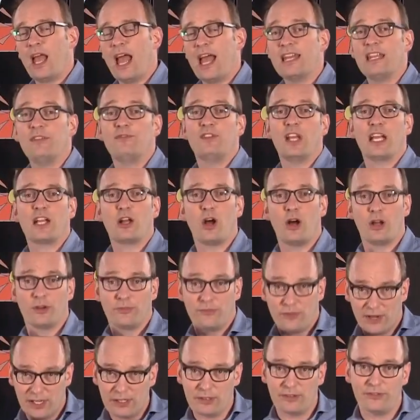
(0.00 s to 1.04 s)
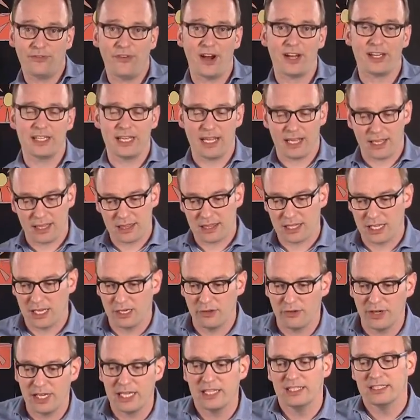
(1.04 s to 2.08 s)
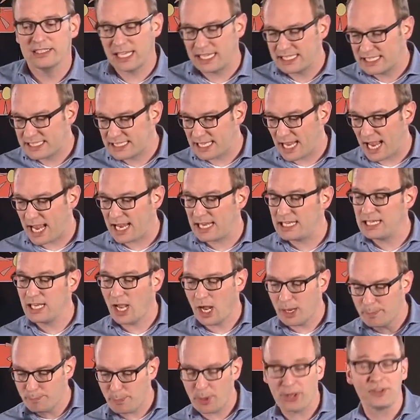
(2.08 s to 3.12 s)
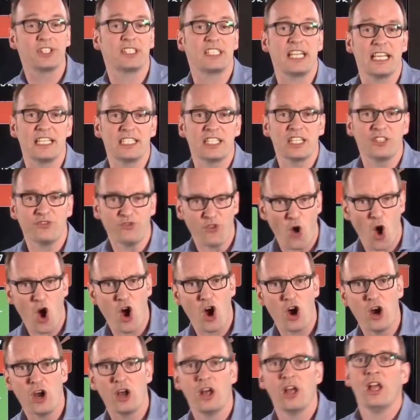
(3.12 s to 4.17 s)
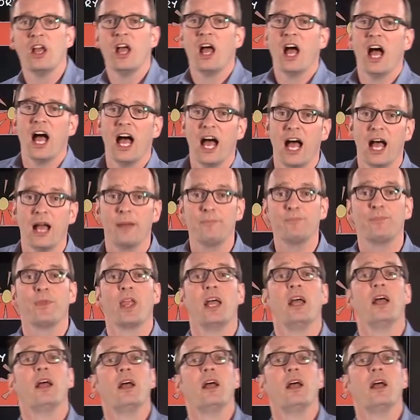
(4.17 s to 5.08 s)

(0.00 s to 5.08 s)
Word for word: And if they can't verify their theory, they say the hypothesis is wrong, um,